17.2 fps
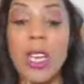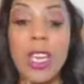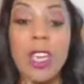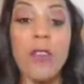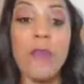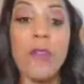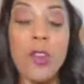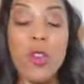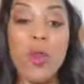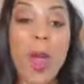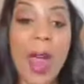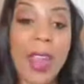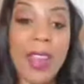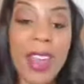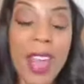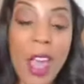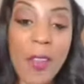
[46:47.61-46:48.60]
If you
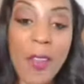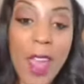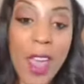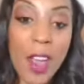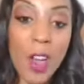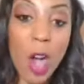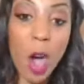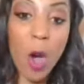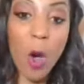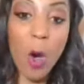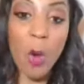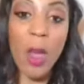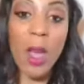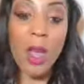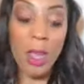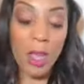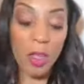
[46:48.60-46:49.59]
write down that
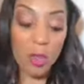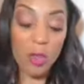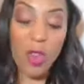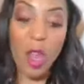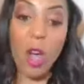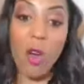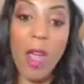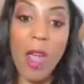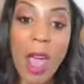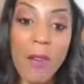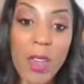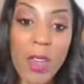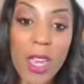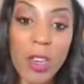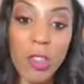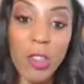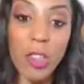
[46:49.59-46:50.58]
goal and you don't have
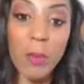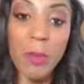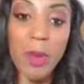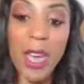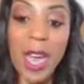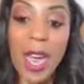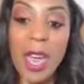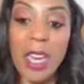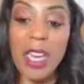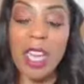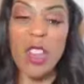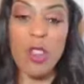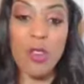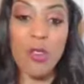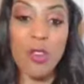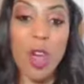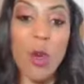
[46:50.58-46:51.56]
energy behind it
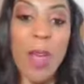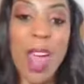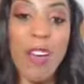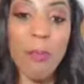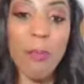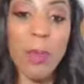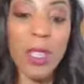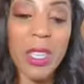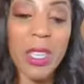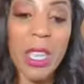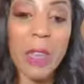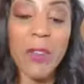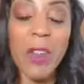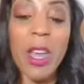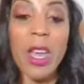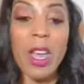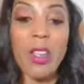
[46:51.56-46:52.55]
and you don't have belief